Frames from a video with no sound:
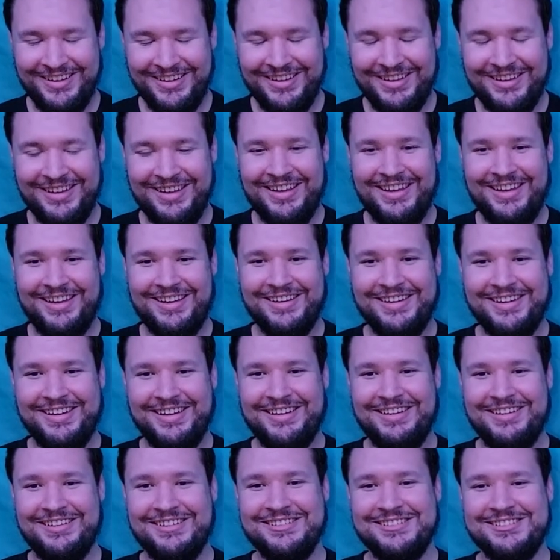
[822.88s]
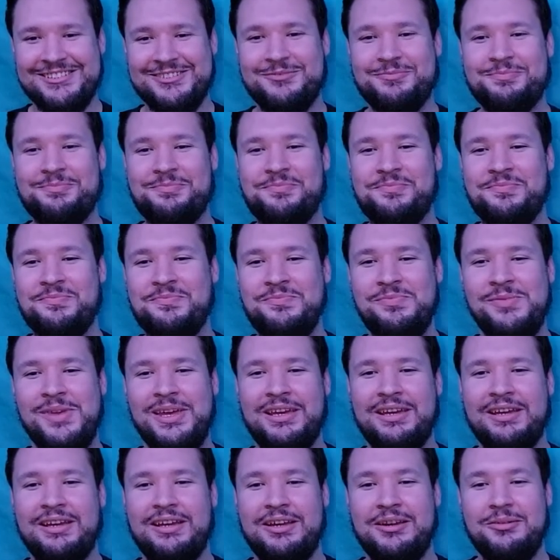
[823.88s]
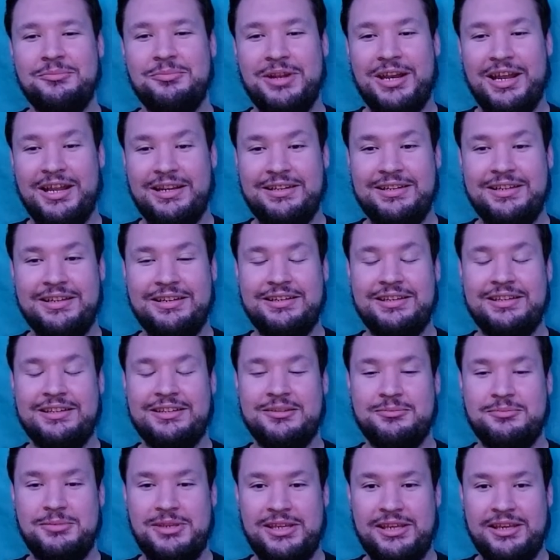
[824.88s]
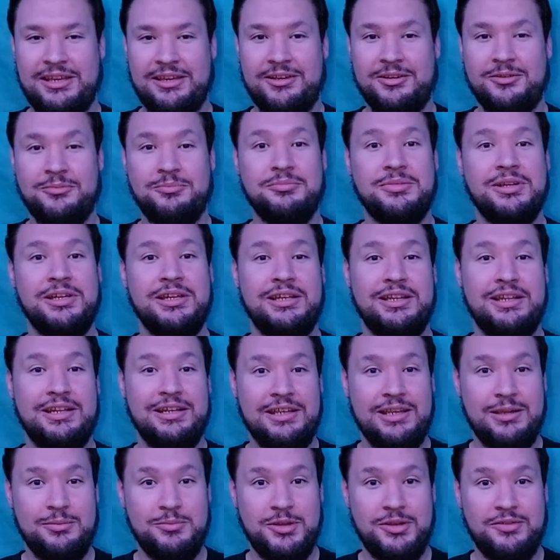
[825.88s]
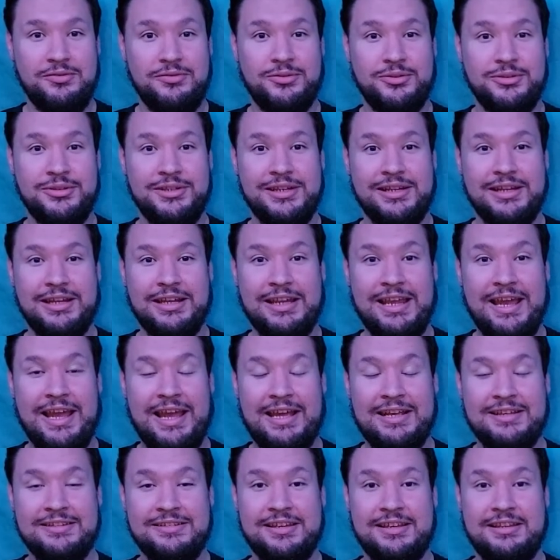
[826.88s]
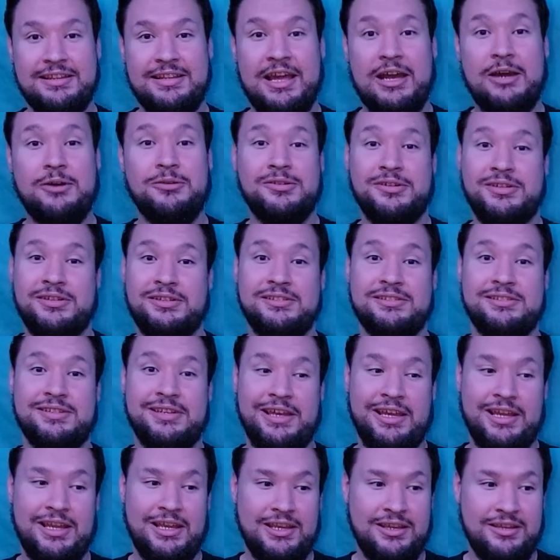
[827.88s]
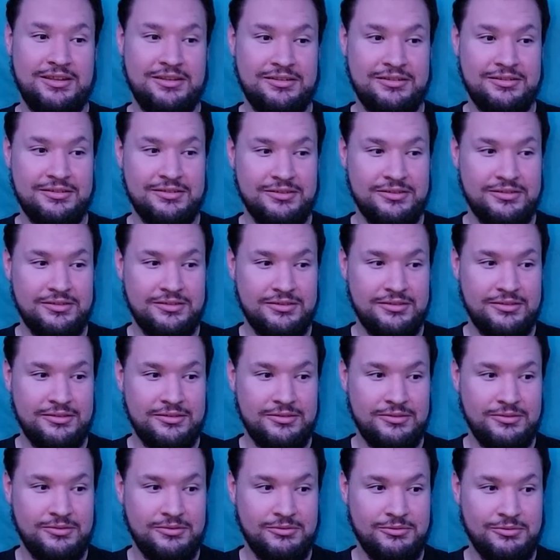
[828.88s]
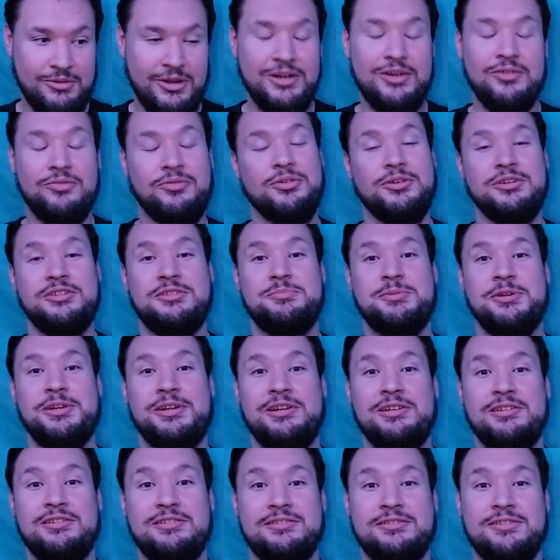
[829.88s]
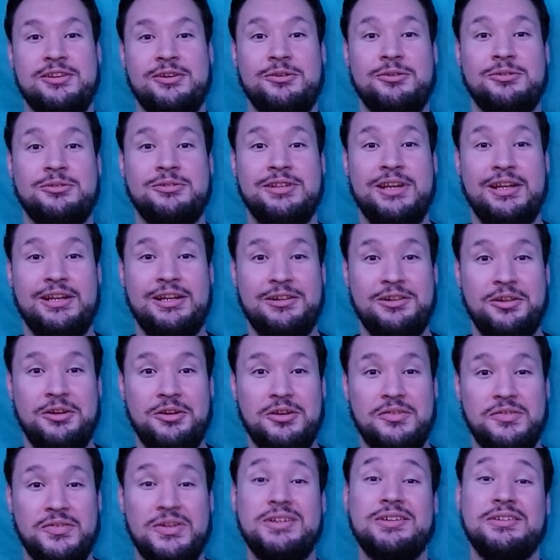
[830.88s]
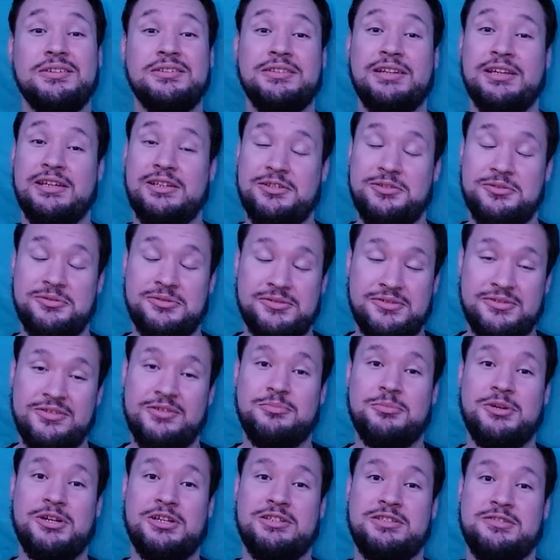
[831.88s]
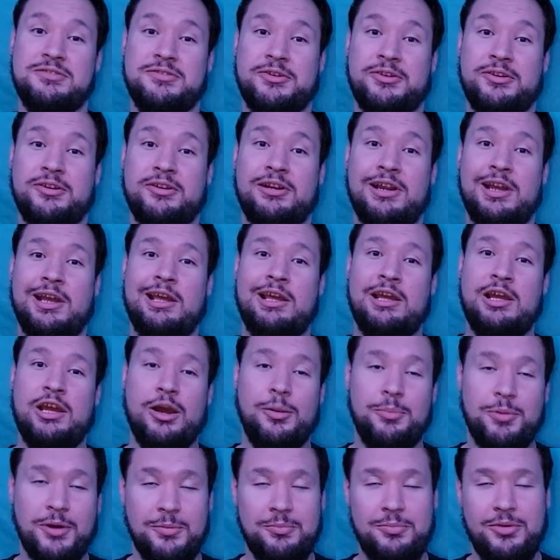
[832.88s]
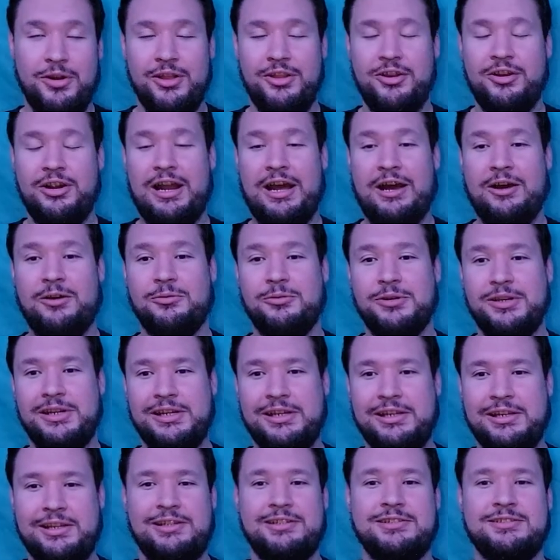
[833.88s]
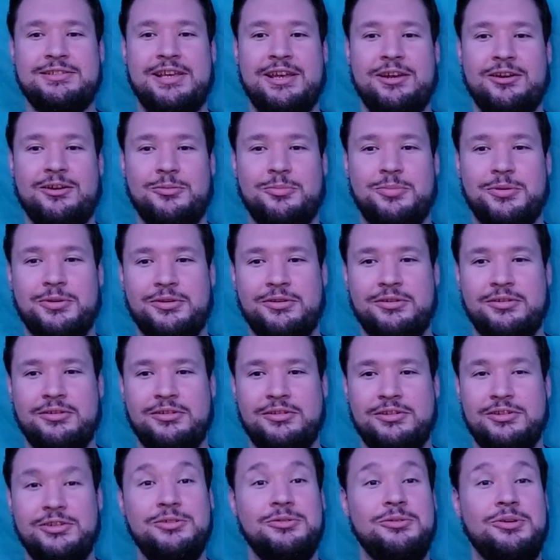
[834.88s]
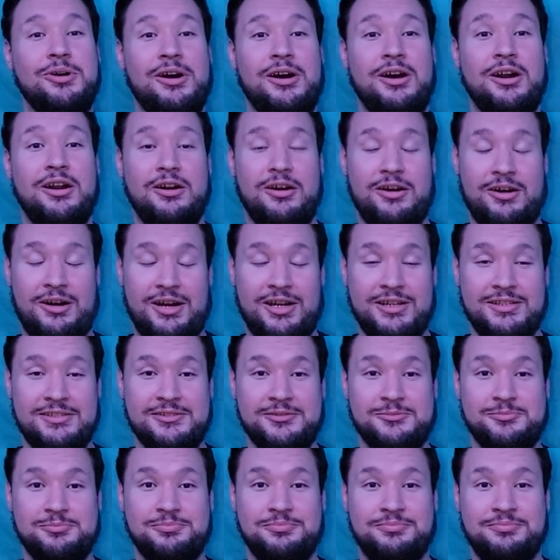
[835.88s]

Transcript: Oh goodness. But I did get to meet him. He did get me a full tank of gas, and that was a wonderful experience. So Tiny Loganville, thank you so much for helping a brother out when he needs help. You are awesome.